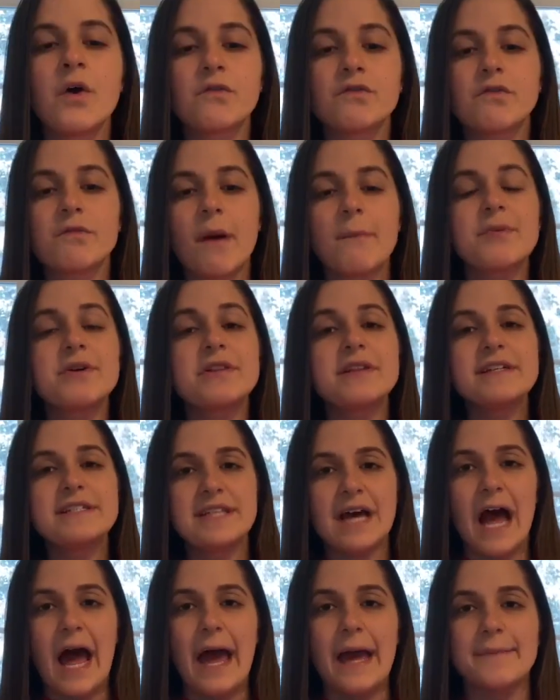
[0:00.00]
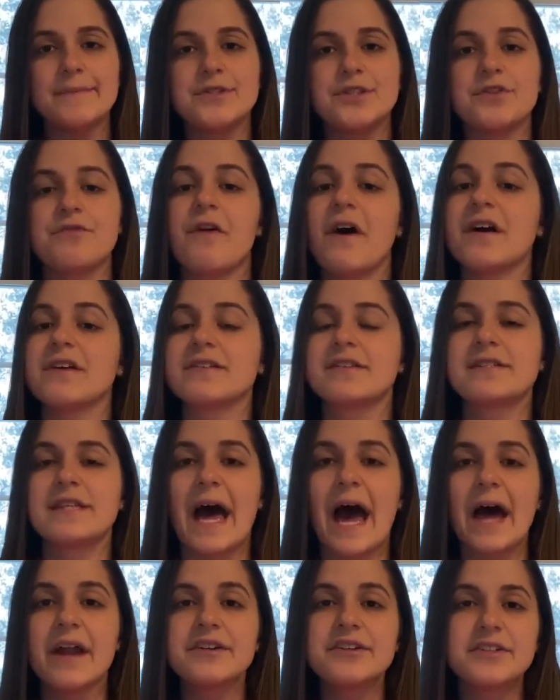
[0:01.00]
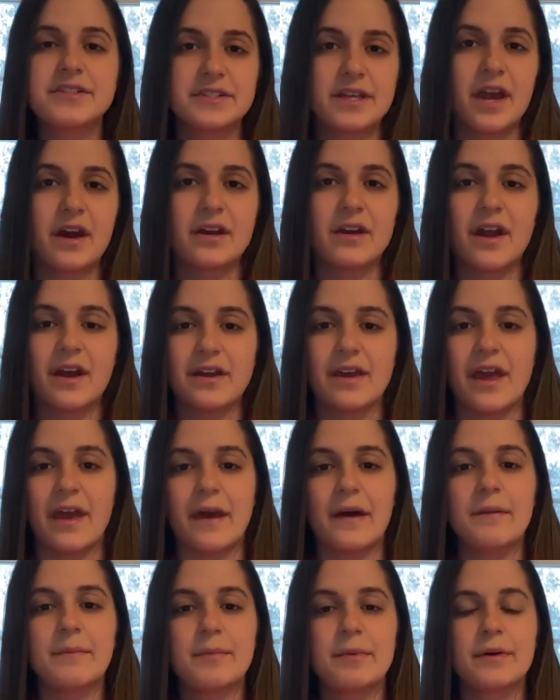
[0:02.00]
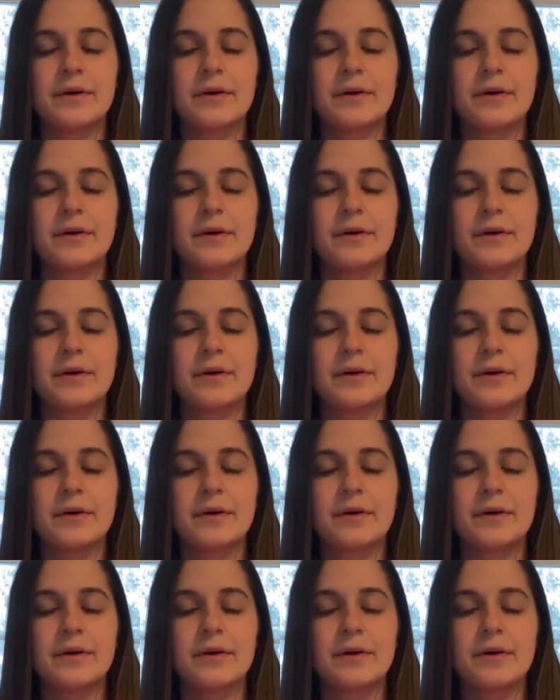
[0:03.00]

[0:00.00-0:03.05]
Remember the times you felt sad or scared at camp.